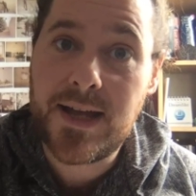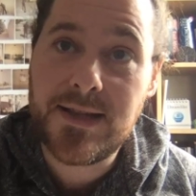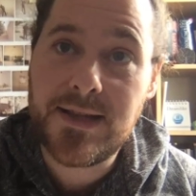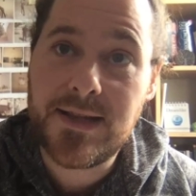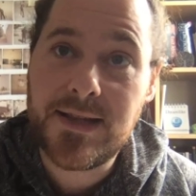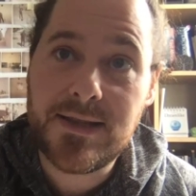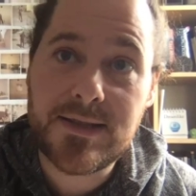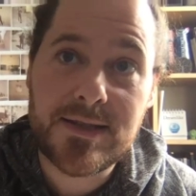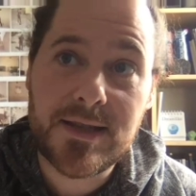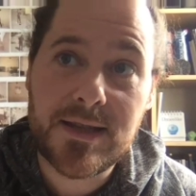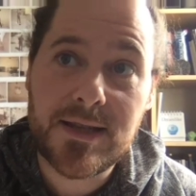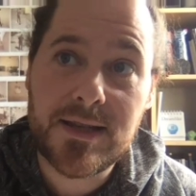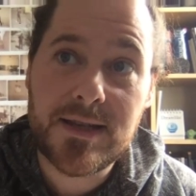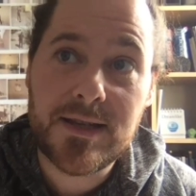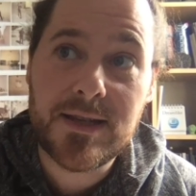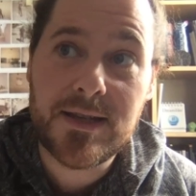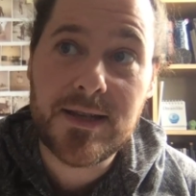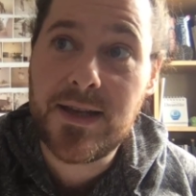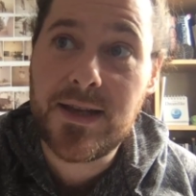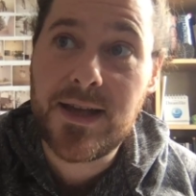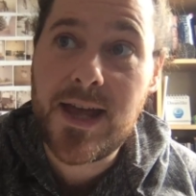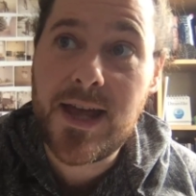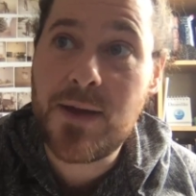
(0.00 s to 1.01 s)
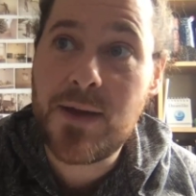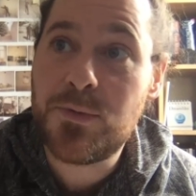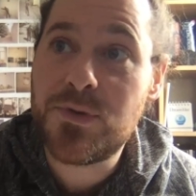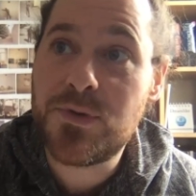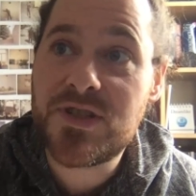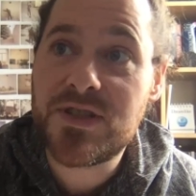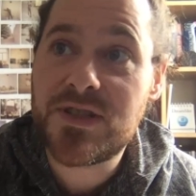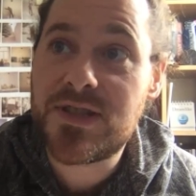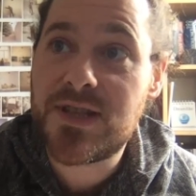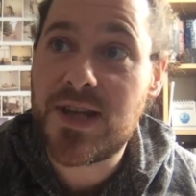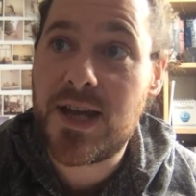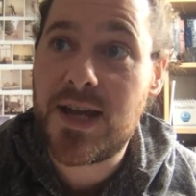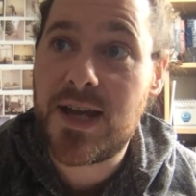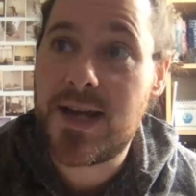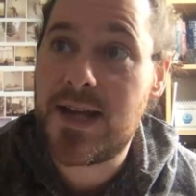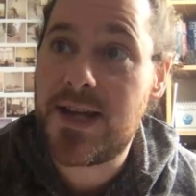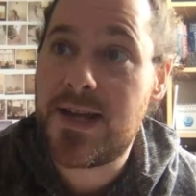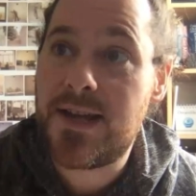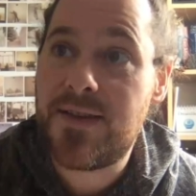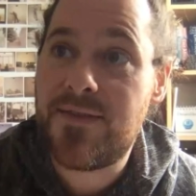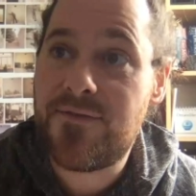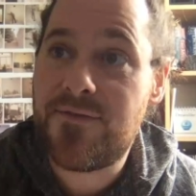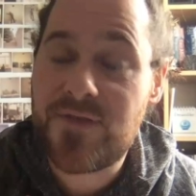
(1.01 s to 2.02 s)
And it was just
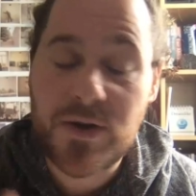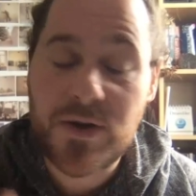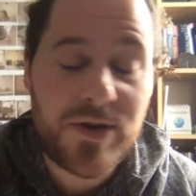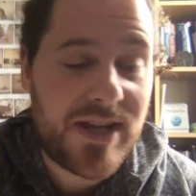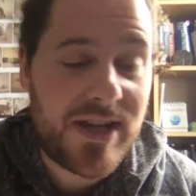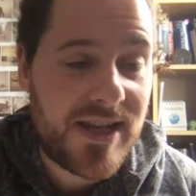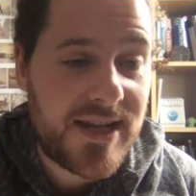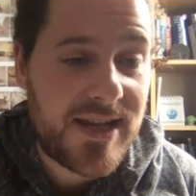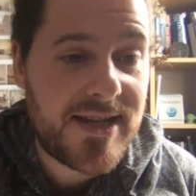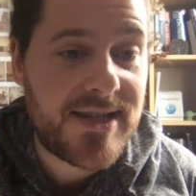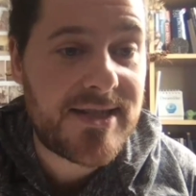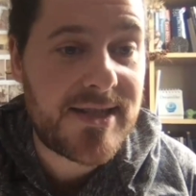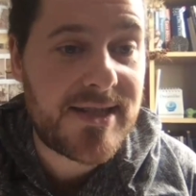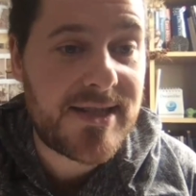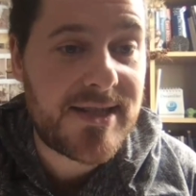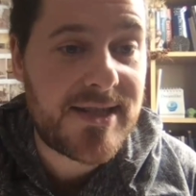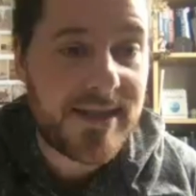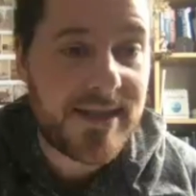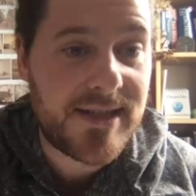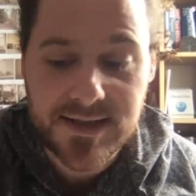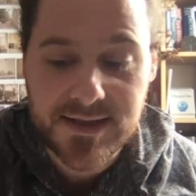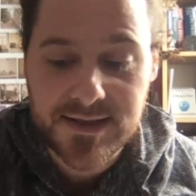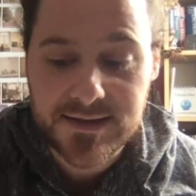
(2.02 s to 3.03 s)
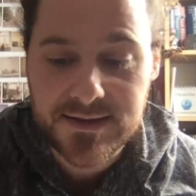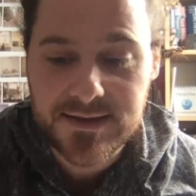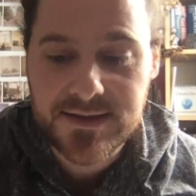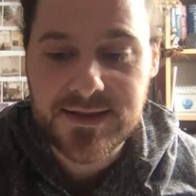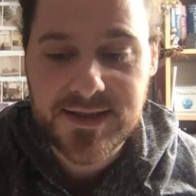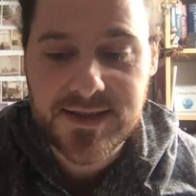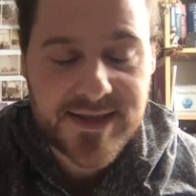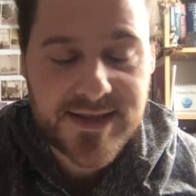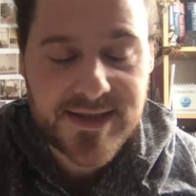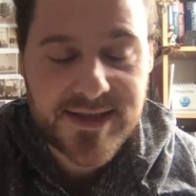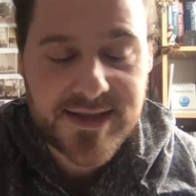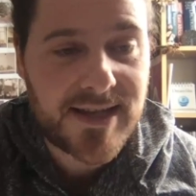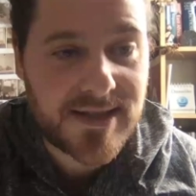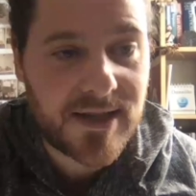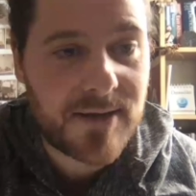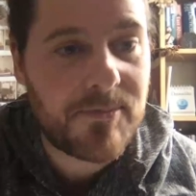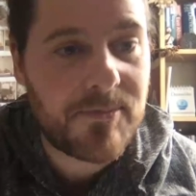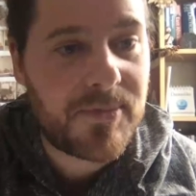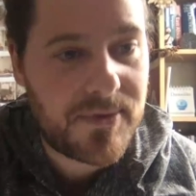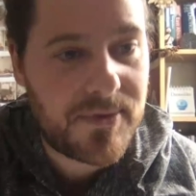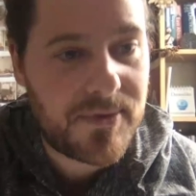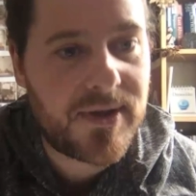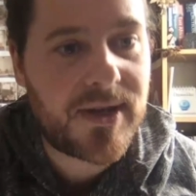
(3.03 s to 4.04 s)
very easy to set
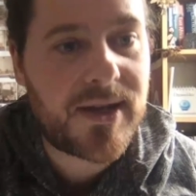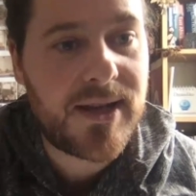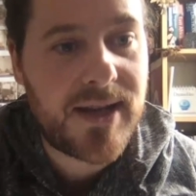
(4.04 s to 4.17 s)
up